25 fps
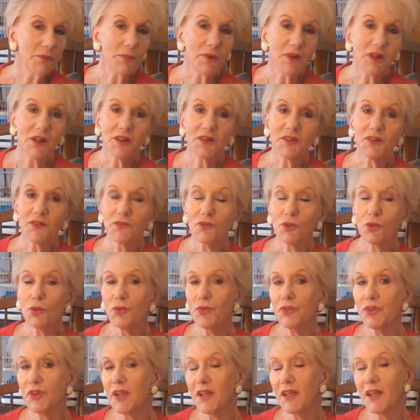because of
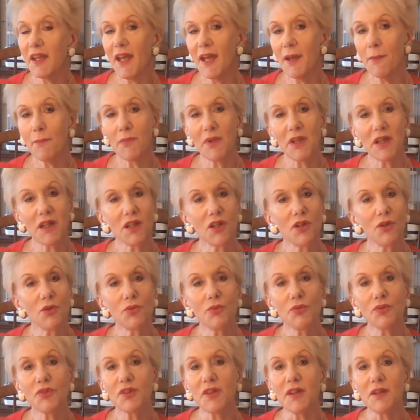course it can be
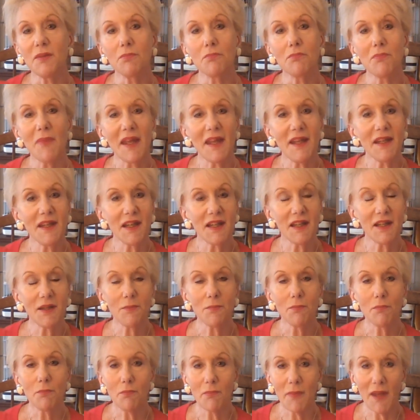used in many
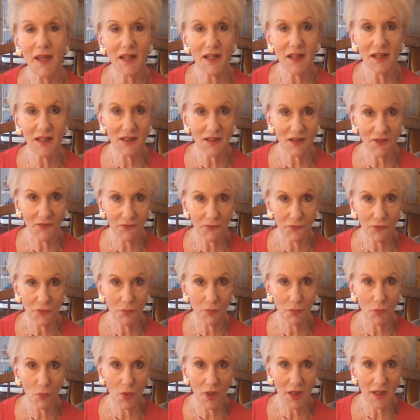
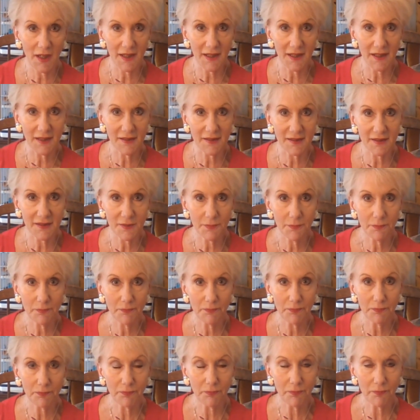different ways.
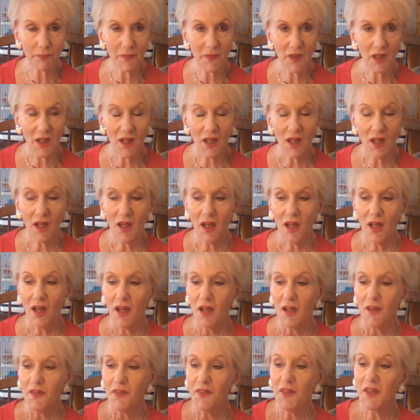
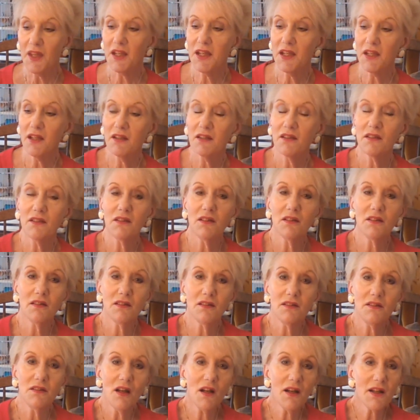The
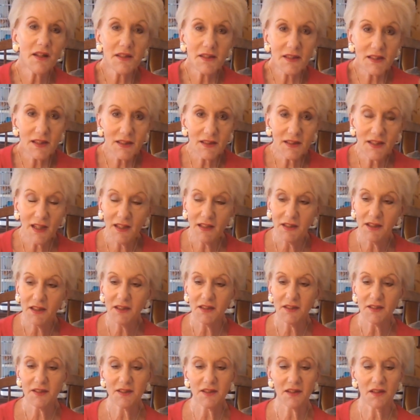90 denier
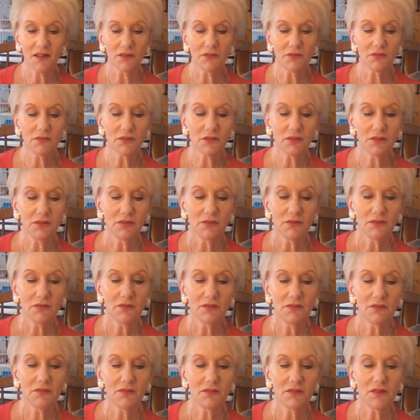silk
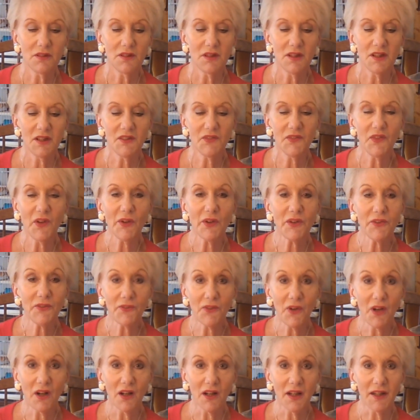is very
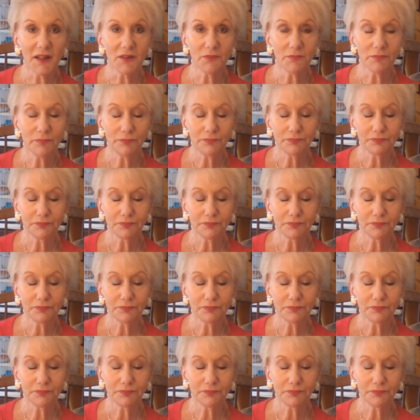fine.